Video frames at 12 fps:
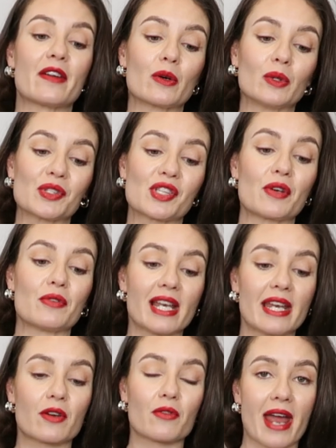They're also
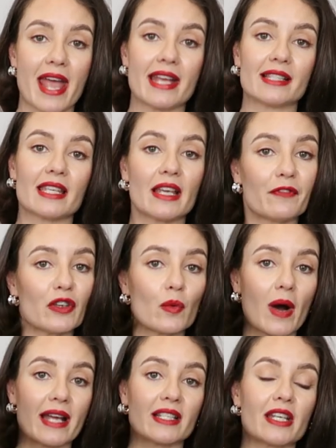really great if you
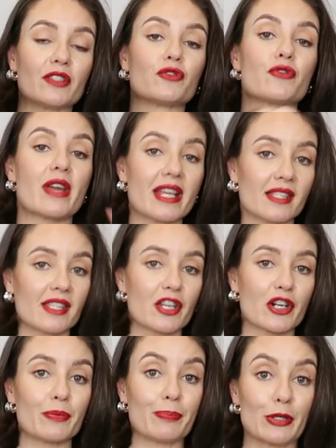want a
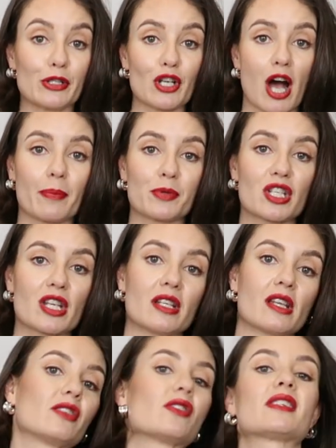dressier boot
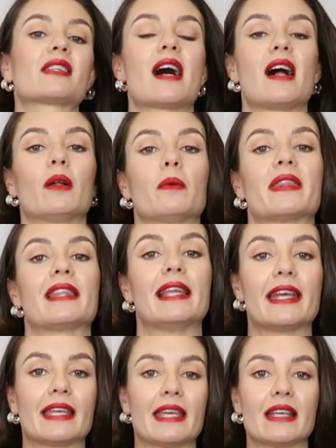option to style with
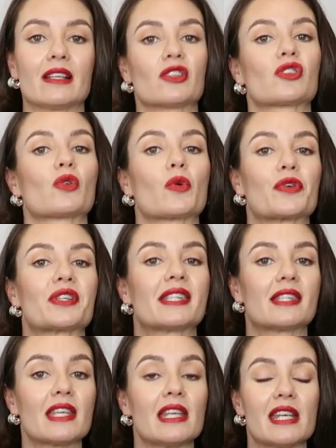leggings or
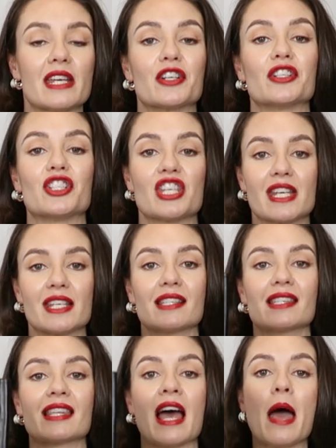skinnier
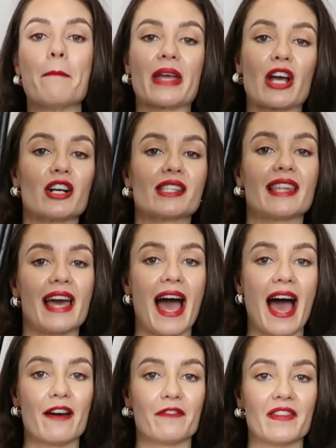jeans, because they
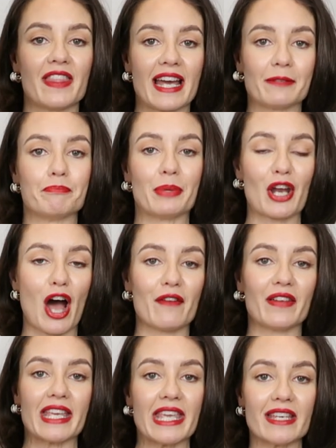have that bit
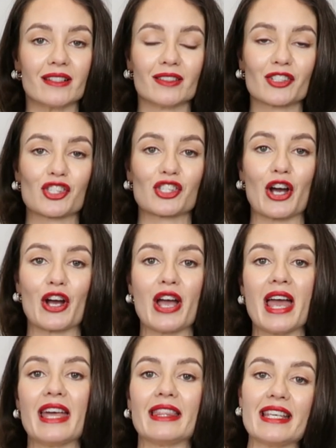of a heel. So
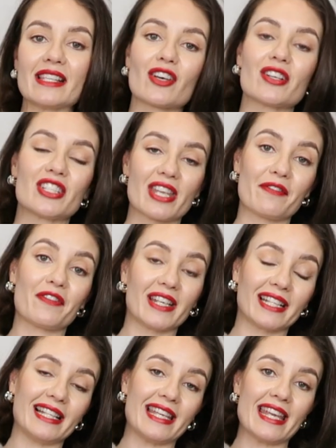these are
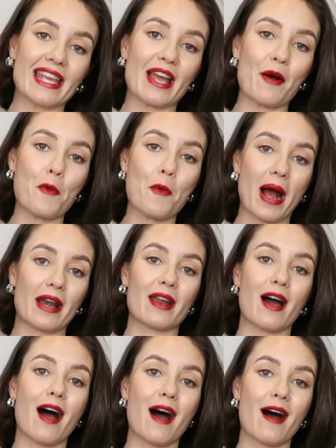definitely one
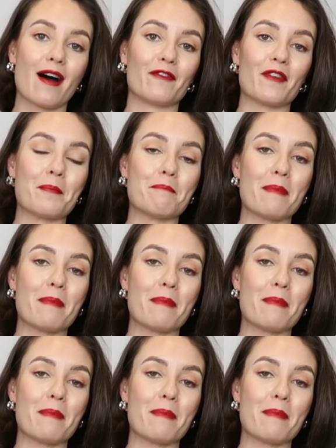of